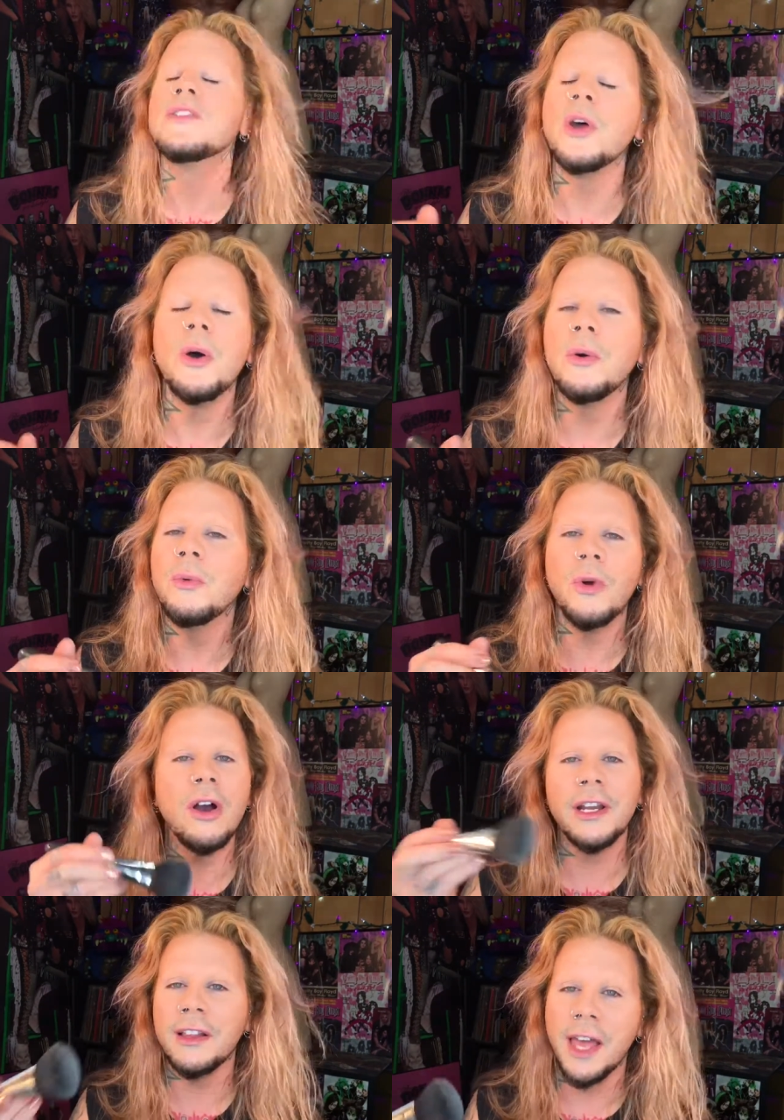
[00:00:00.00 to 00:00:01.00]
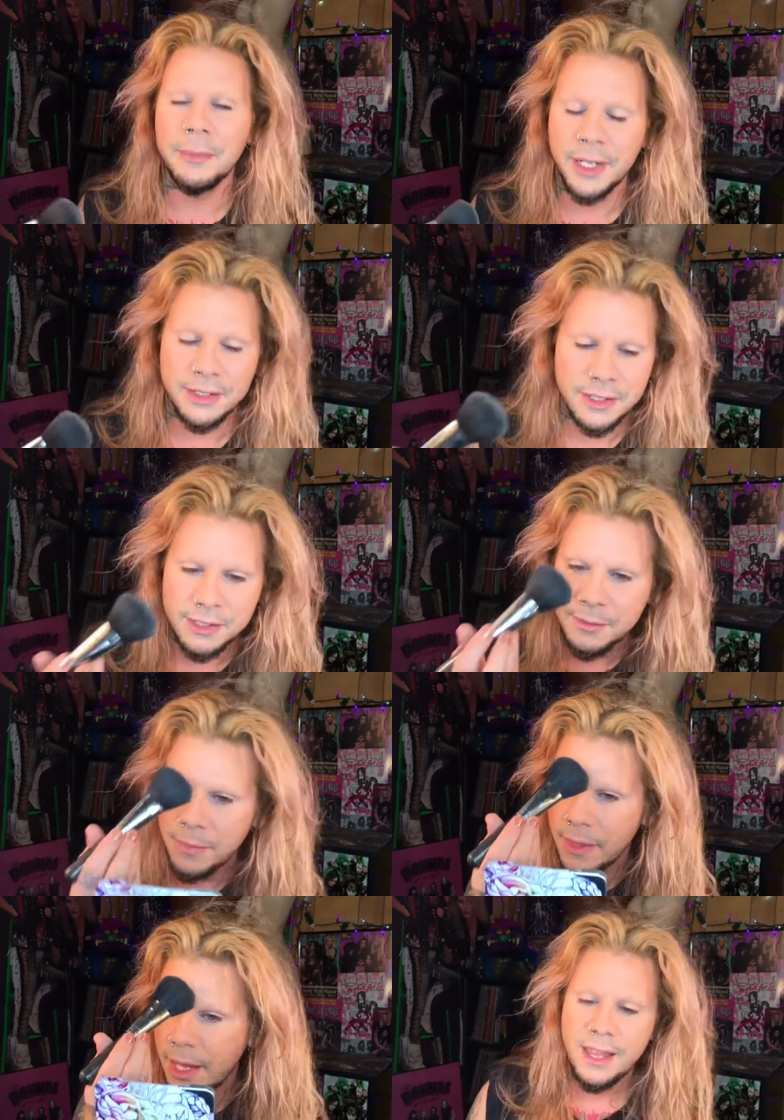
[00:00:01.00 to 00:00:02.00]
So we're all getting lap dances
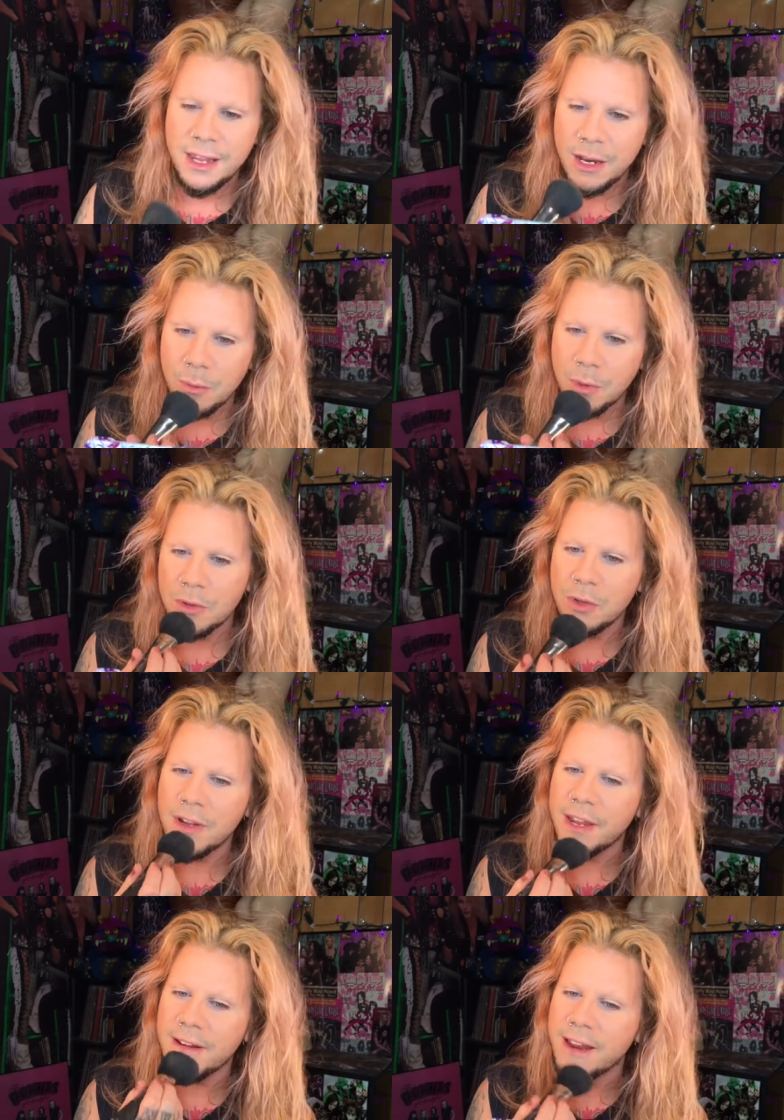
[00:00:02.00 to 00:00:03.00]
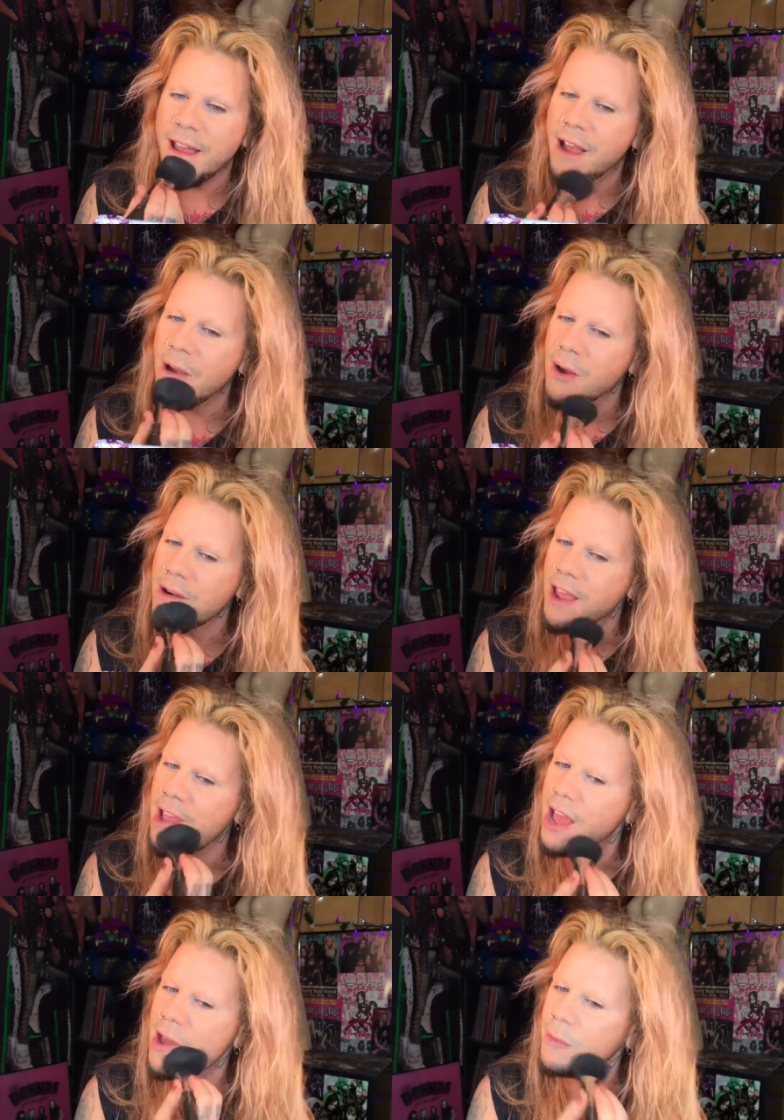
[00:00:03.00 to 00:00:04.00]
and we're looking down
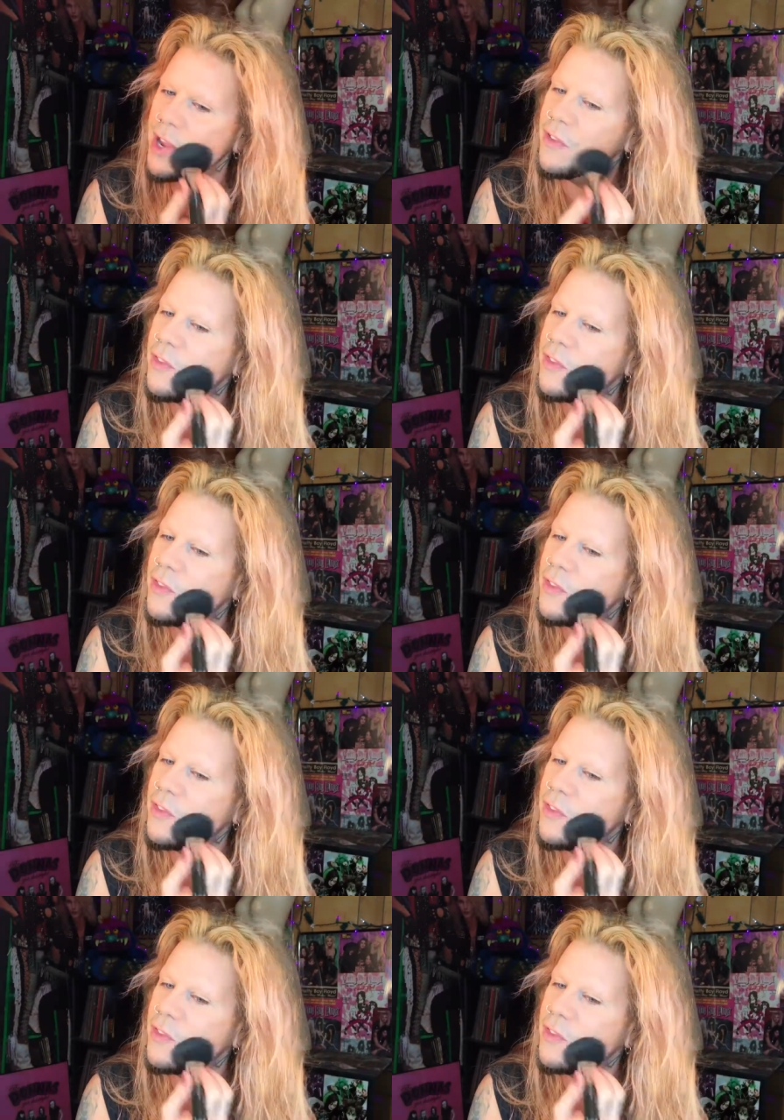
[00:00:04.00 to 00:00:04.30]
at my